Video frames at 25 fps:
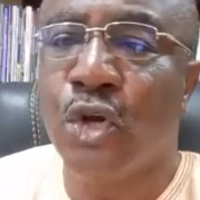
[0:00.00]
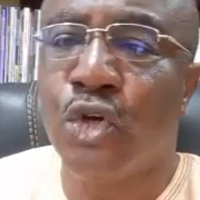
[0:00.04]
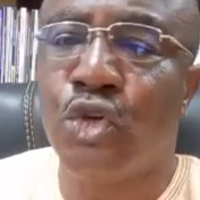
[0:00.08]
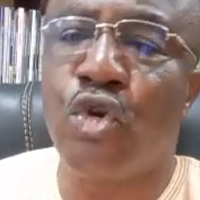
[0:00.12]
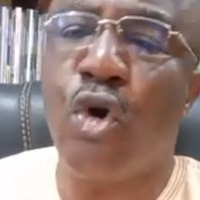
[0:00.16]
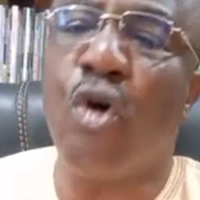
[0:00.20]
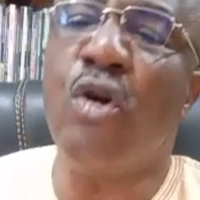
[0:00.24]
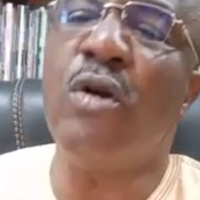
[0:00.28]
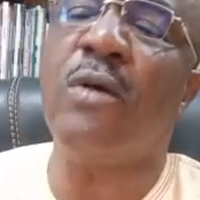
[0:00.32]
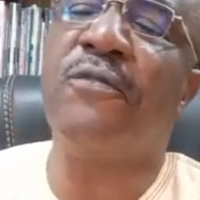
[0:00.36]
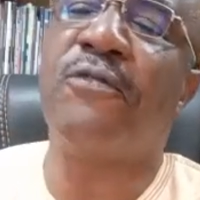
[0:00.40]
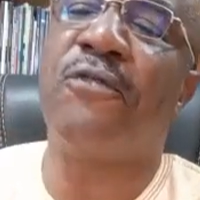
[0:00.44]

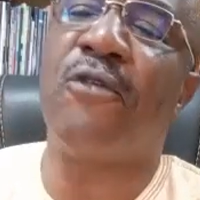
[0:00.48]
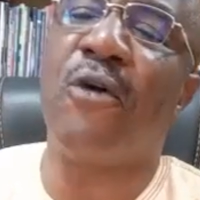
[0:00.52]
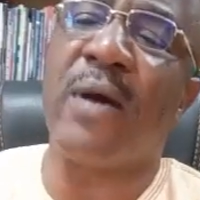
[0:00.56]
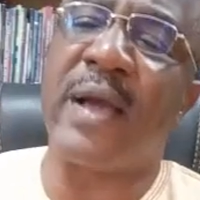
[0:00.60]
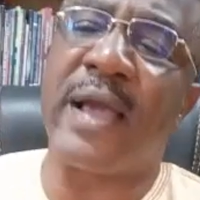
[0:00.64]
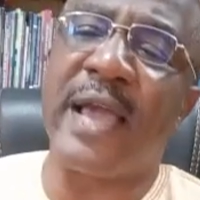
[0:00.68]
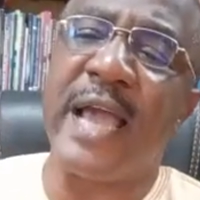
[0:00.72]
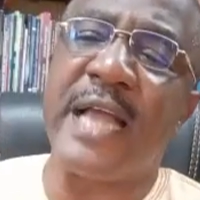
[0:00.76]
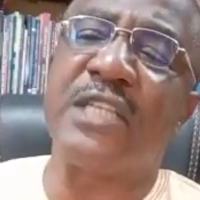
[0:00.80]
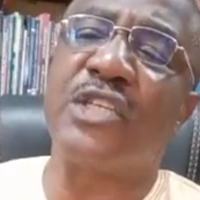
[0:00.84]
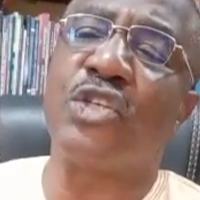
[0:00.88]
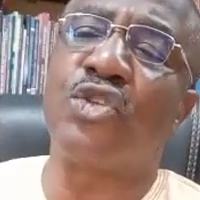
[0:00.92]
Don't
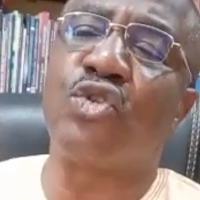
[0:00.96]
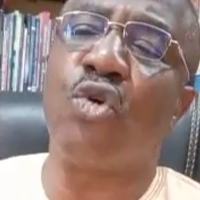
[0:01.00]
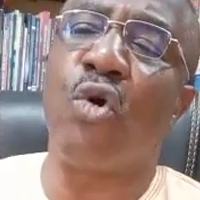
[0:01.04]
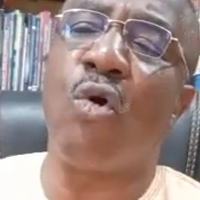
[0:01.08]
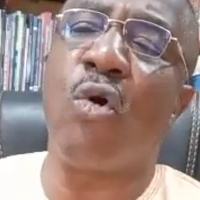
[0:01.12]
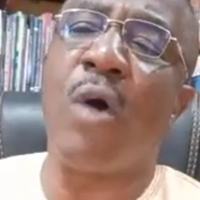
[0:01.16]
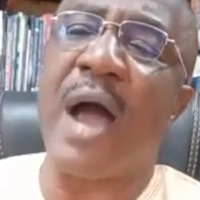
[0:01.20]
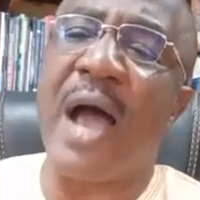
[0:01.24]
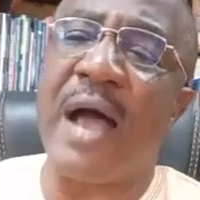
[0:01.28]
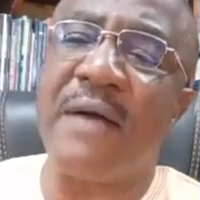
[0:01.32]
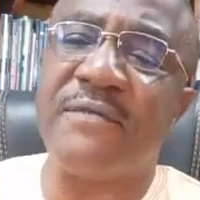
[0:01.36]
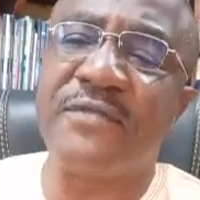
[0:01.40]
forget
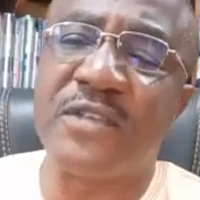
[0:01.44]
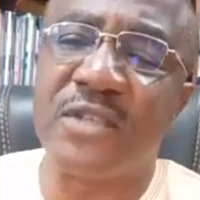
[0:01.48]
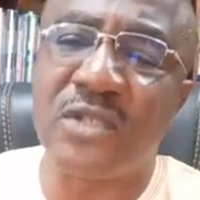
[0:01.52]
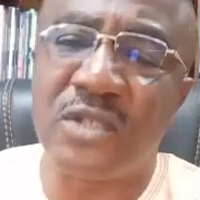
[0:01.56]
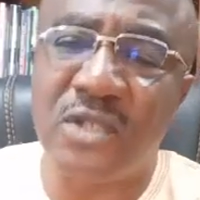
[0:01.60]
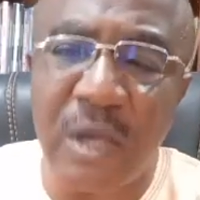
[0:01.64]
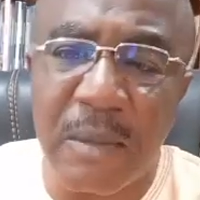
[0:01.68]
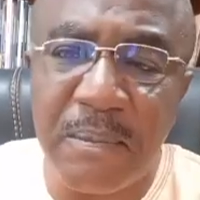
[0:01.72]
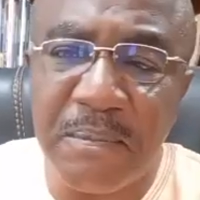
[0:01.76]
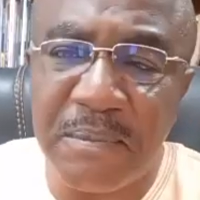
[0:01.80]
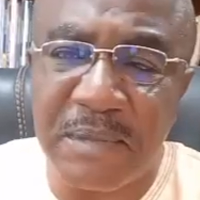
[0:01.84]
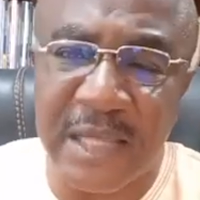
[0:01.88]
to have
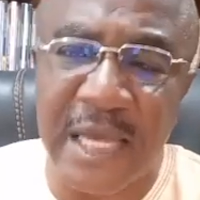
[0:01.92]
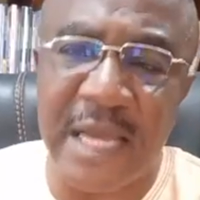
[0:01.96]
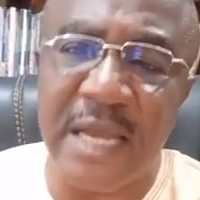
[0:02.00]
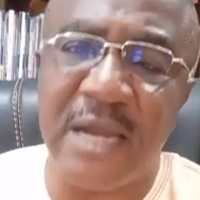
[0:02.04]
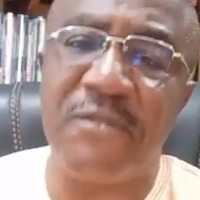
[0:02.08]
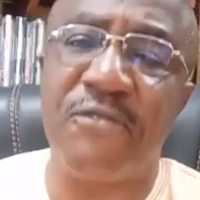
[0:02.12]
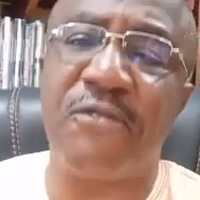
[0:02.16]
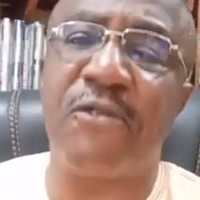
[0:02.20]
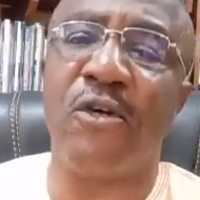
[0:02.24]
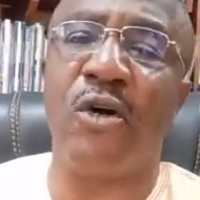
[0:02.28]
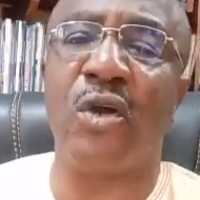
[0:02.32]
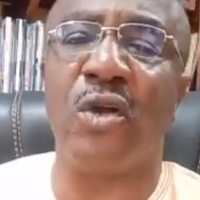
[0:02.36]

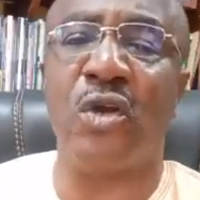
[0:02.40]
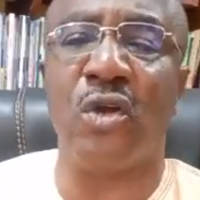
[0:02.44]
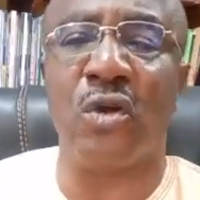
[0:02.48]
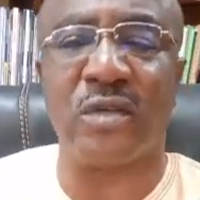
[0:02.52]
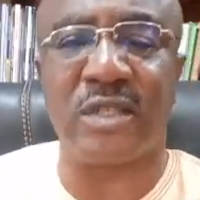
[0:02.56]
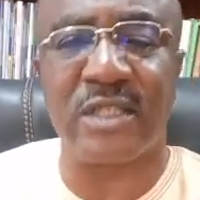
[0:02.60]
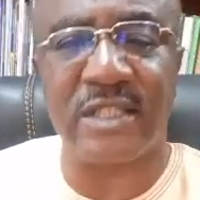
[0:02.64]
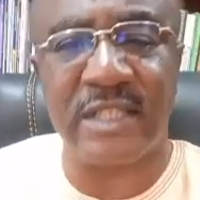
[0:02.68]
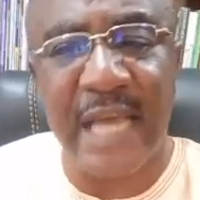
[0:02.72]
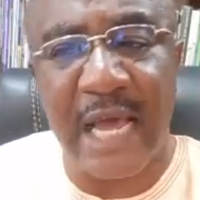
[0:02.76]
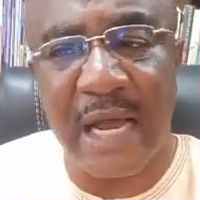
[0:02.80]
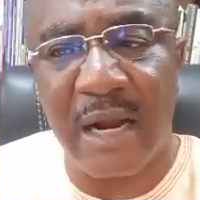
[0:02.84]
something for
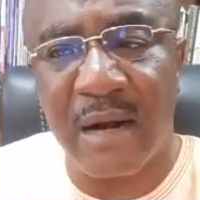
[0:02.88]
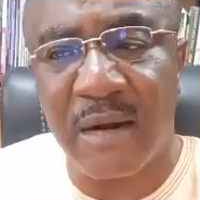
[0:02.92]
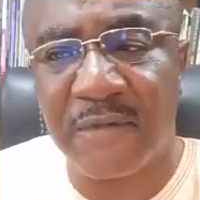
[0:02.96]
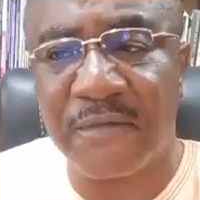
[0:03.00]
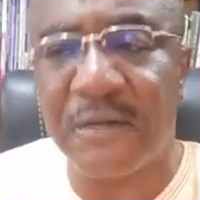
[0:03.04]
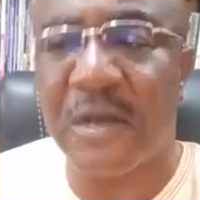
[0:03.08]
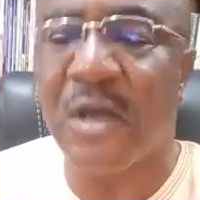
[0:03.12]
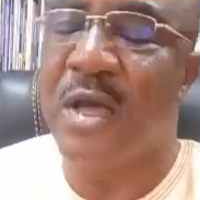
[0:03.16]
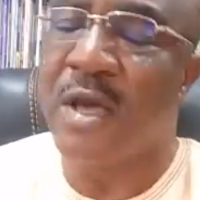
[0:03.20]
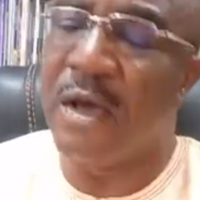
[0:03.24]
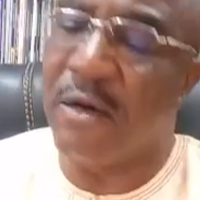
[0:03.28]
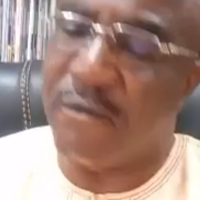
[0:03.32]

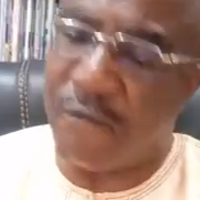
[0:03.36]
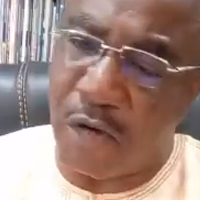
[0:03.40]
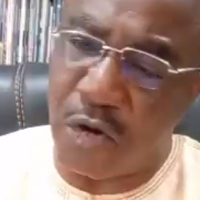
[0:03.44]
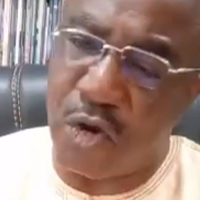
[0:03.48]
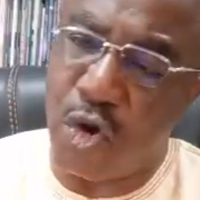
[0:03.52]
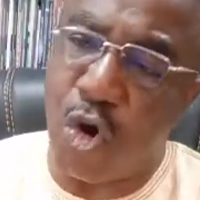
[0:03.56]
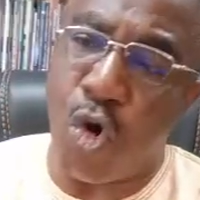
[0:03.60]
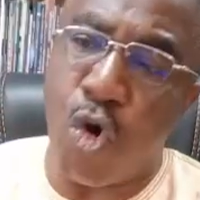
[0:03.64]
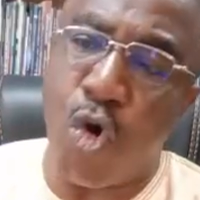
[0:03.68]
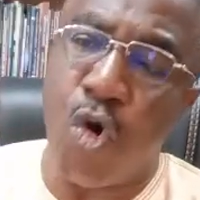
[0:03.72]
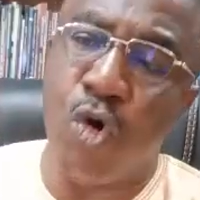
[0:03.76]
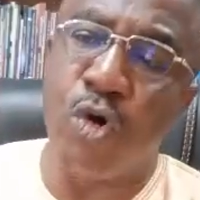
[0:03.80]
yourself for
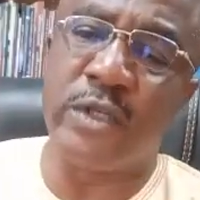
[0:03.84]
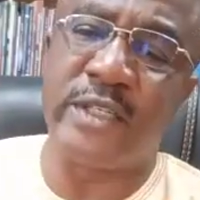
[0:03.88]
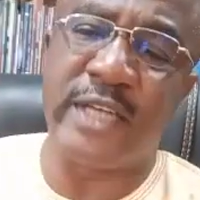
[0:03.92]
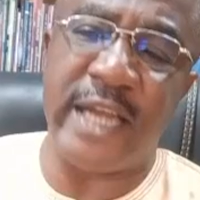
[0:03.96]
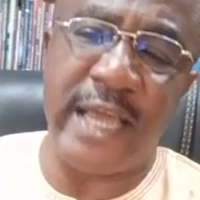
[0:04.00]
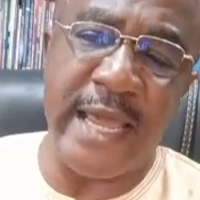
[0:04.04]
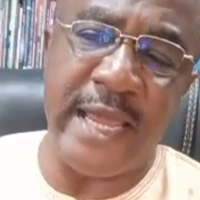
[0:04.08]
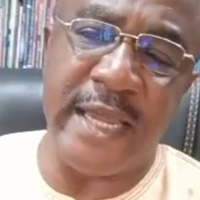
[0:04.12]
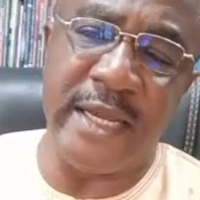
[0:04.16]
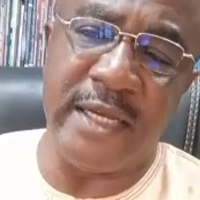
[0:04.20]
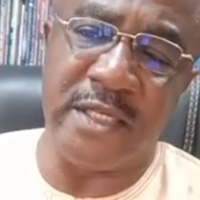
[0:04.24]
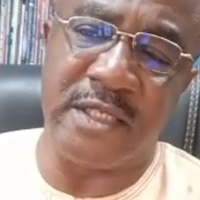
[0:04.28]
your old
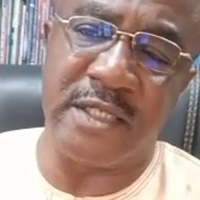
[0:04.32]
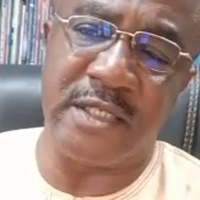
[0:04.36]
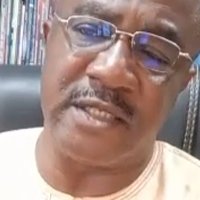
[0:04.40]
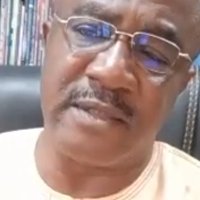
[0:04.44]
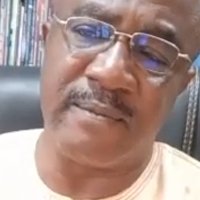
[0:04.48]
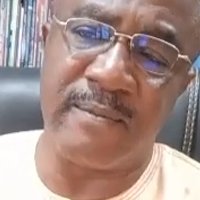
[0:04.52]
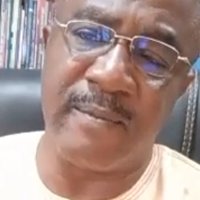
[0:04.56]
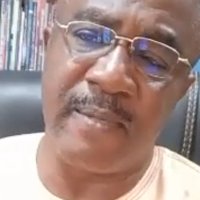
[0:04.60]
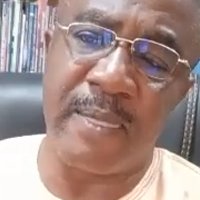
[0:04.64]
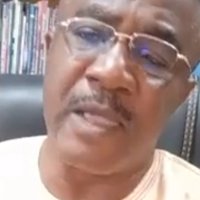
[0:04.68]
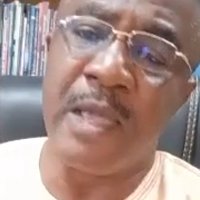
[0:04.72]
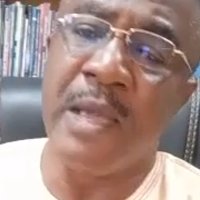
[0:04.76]
age.